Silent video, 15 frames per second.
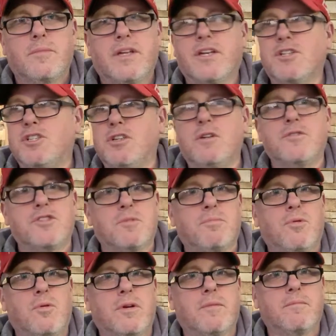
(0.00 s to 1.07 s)
Because you don't
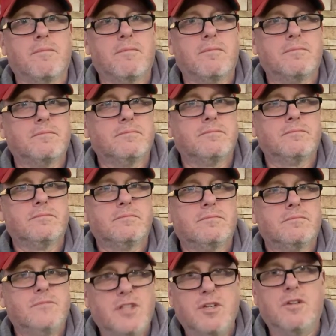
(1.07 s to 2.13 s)
support him.
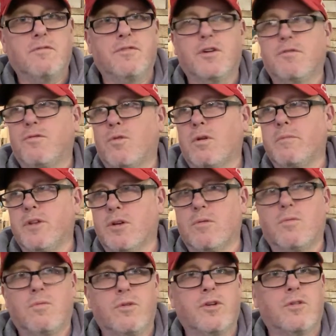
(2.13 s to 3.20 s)
You don't vote for him.
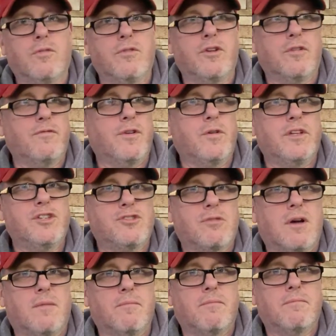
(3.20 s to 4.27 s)
You're voting
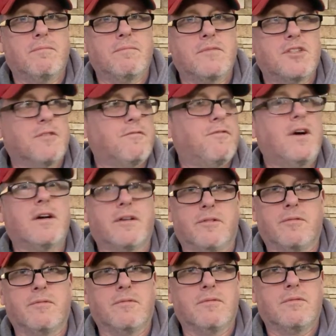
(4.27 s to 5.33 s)
Trump. So fuck
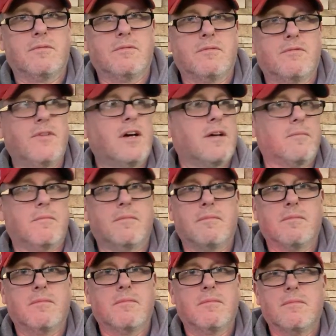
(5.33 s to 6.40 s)
you. Fuck him.
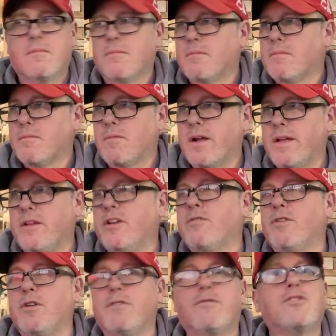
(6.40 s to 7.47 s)
Right?
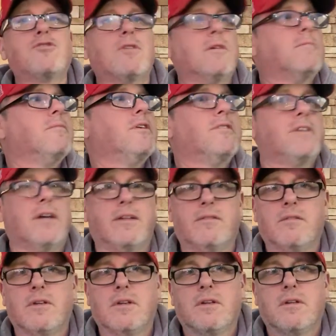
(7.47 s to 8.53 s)
You're voting for Trump. You're
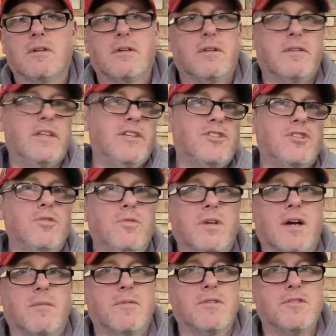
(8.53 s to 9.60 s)
done. These
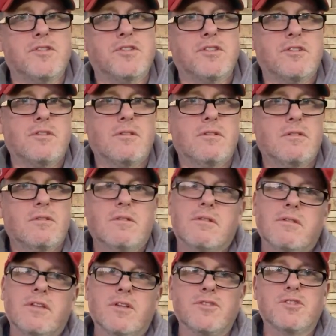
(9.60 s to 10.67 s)
newcomers,
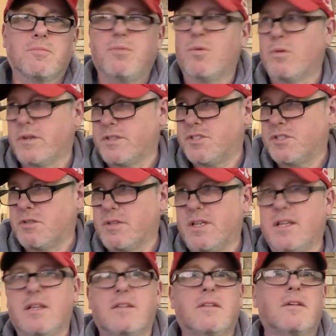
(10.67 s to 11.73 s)
they'll support us, so
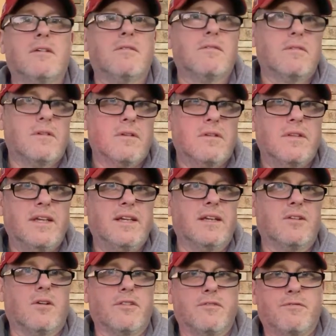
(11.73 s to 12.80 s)
they get the
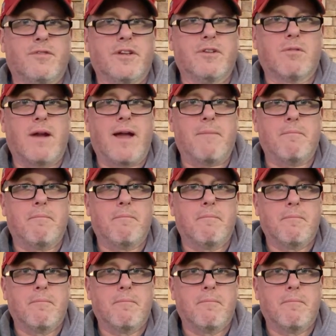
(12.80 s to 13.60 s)
all the free crap.